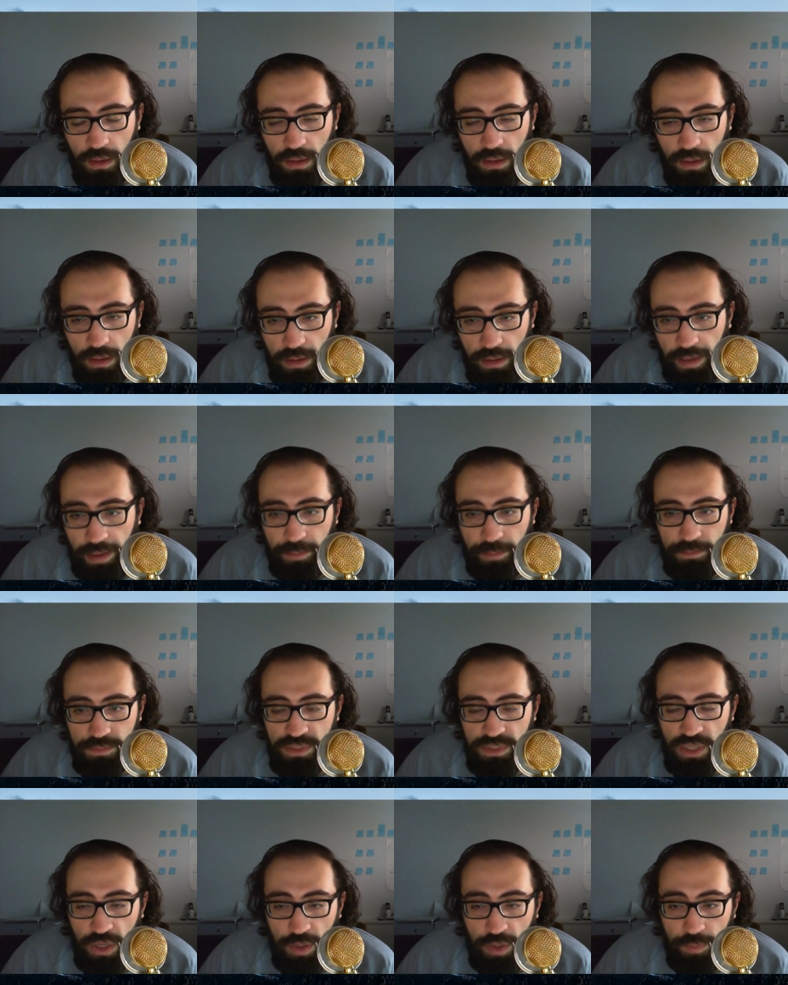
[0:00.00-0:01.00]
Yeah,
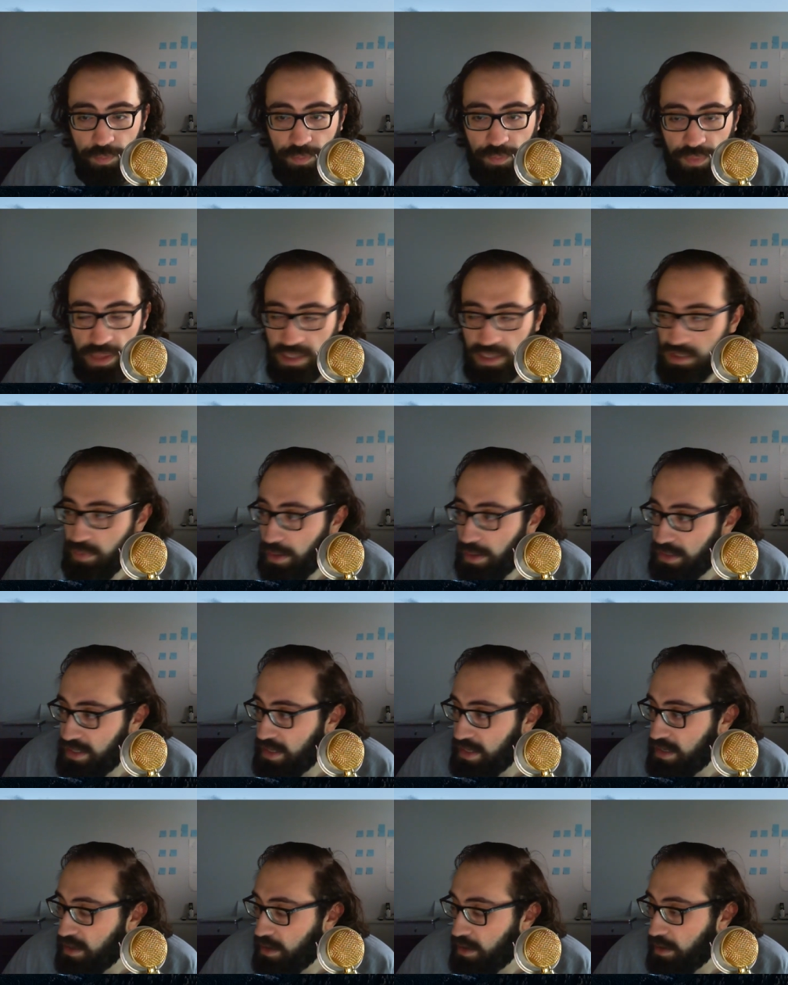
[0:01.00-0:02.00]
so that's my
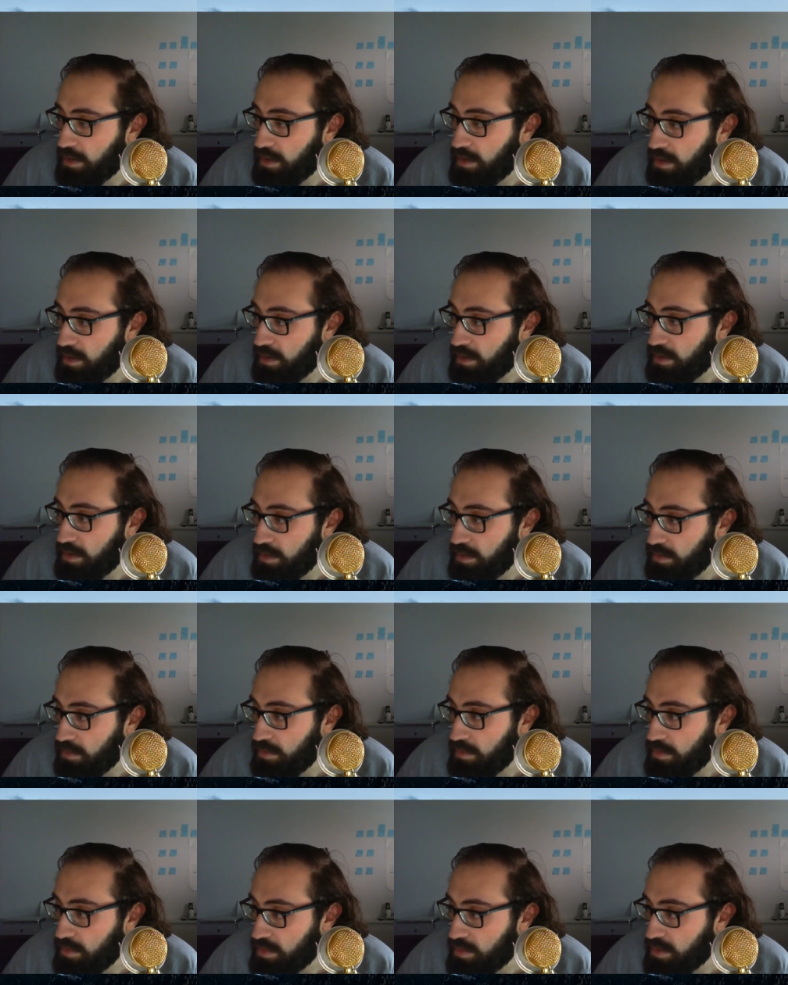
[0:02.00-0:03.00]
take on
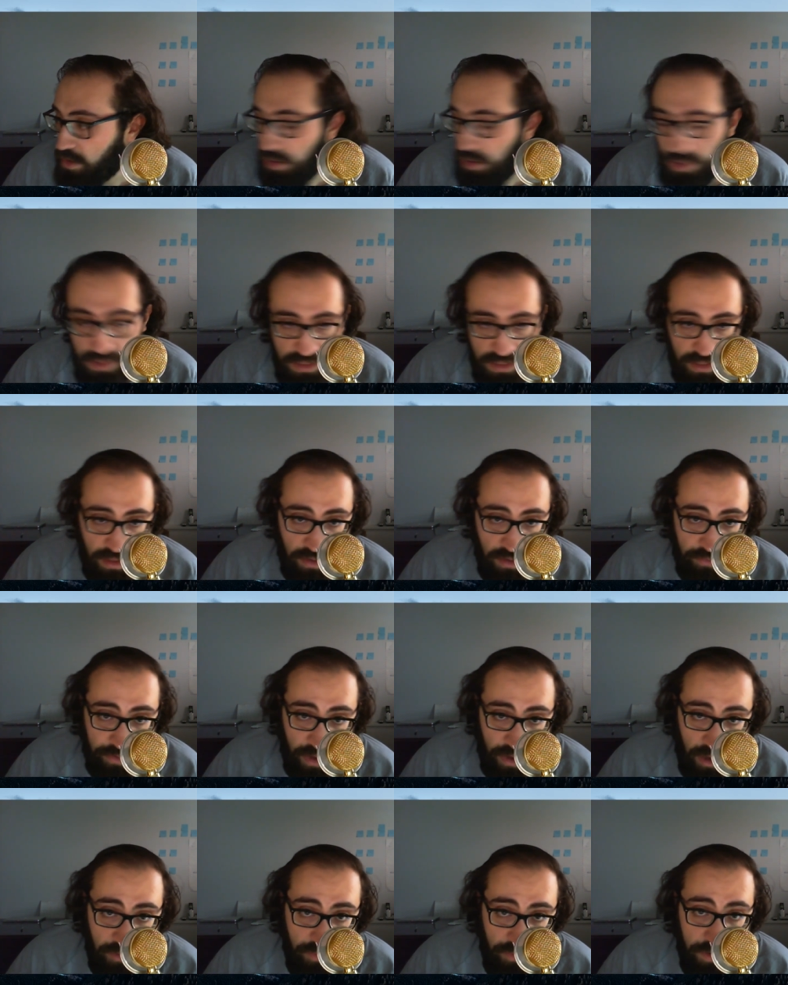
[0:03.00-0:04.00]
the current state of
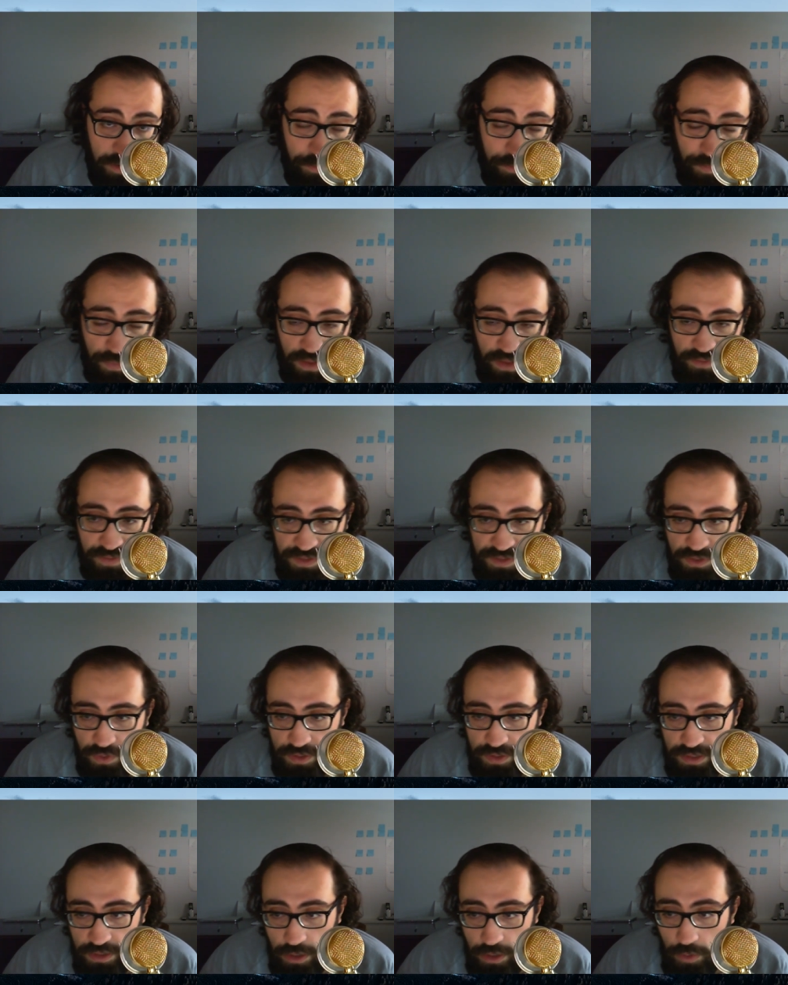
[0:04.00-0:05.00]
coffee. If it's going
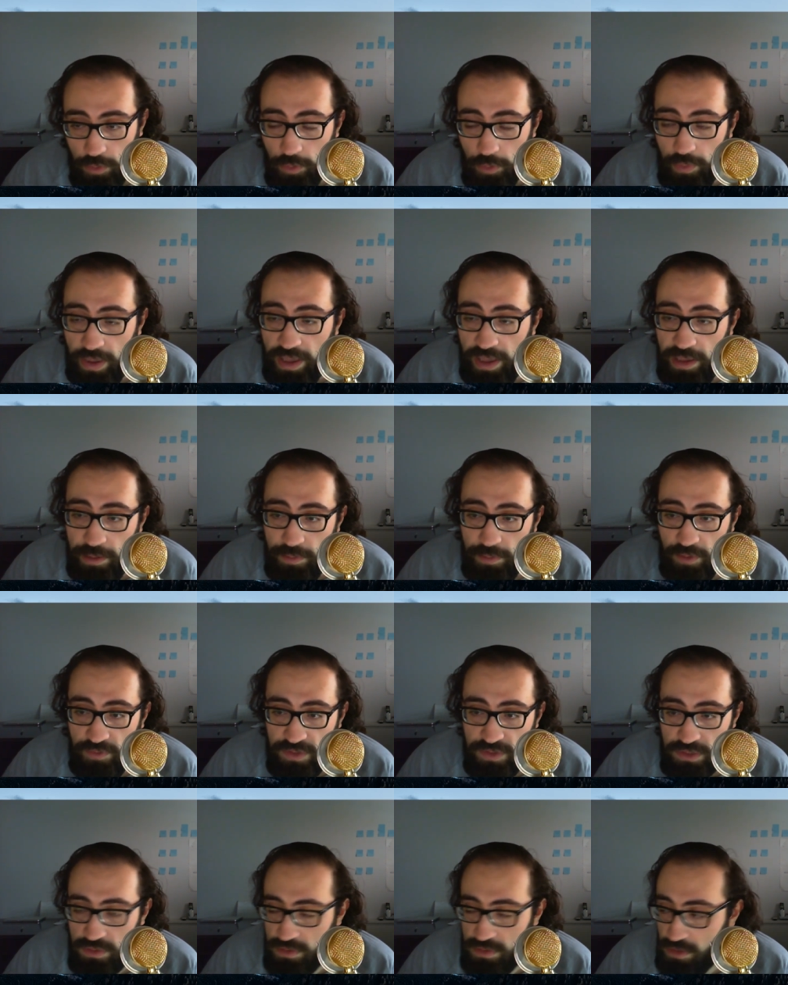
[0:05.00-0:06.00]
to go away, if
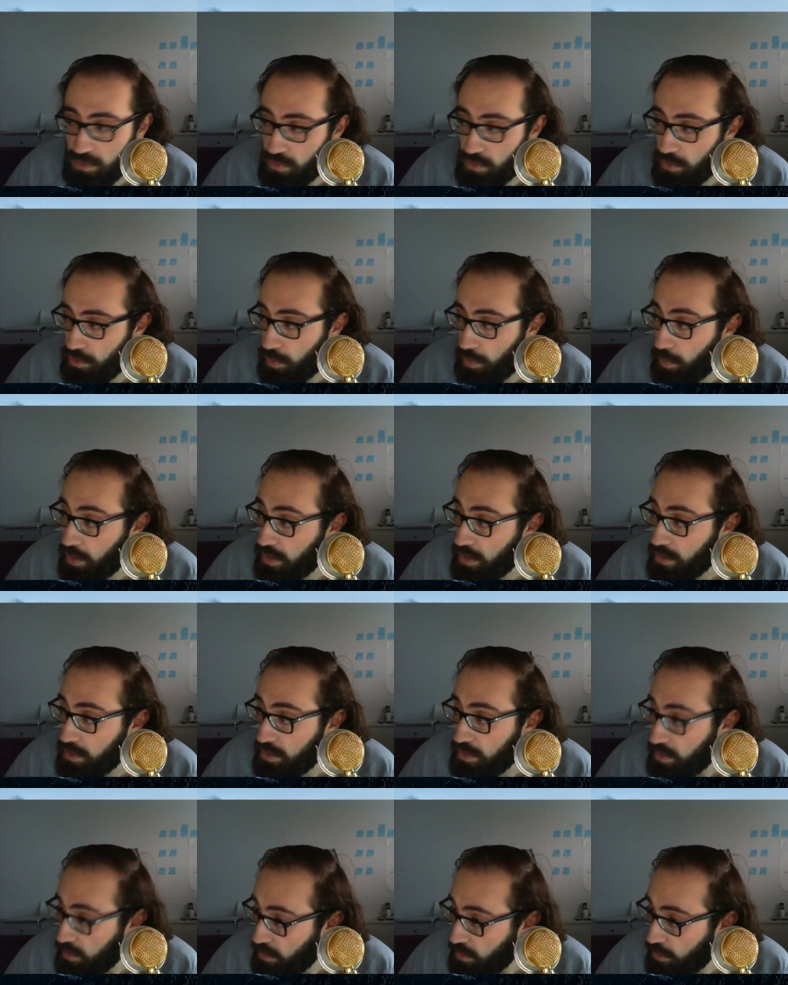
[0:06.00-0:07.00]
it's going to rule the world. I
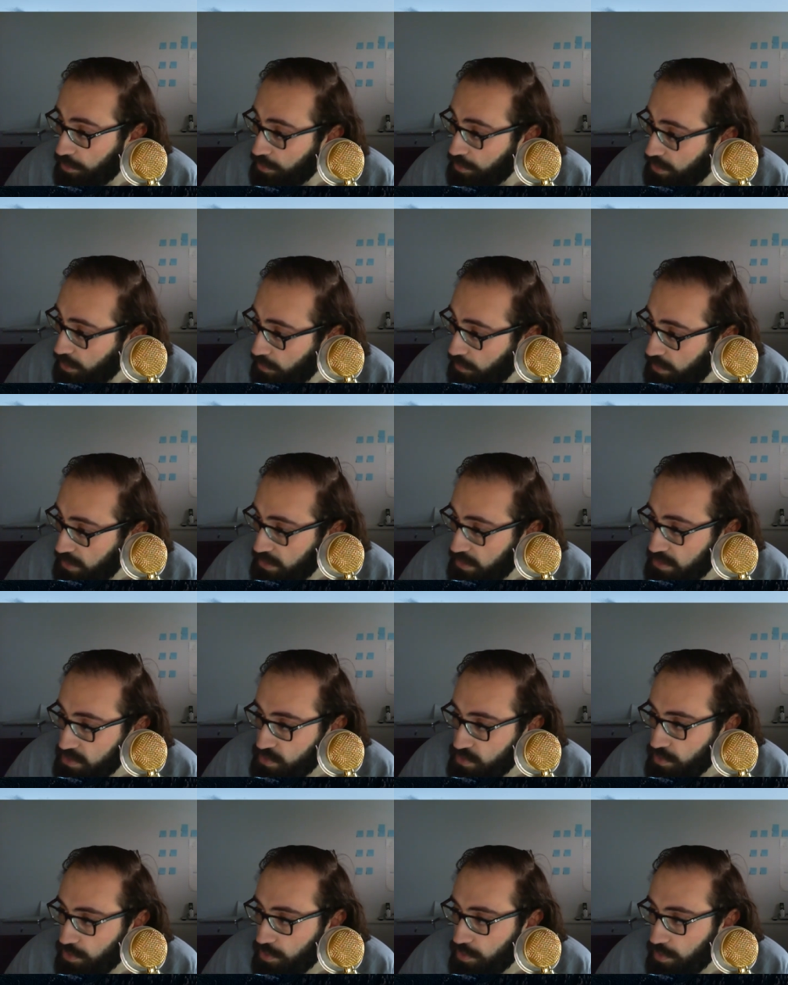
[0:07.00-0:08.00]
think currently already does
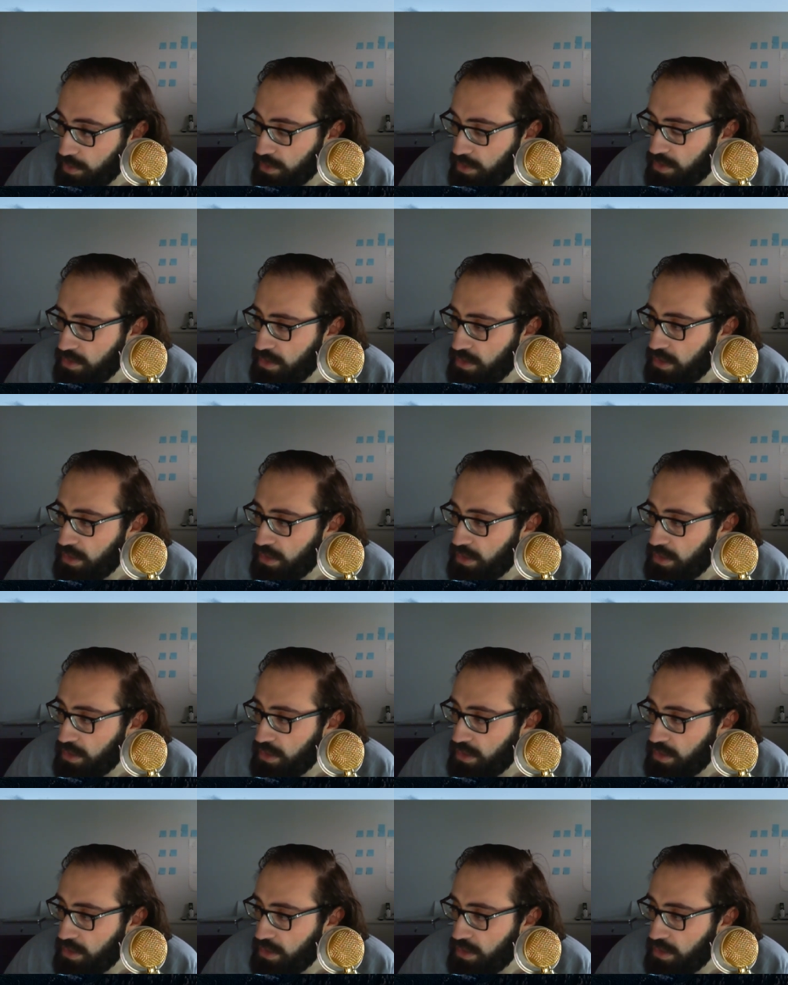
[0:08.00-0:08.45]
rule the world.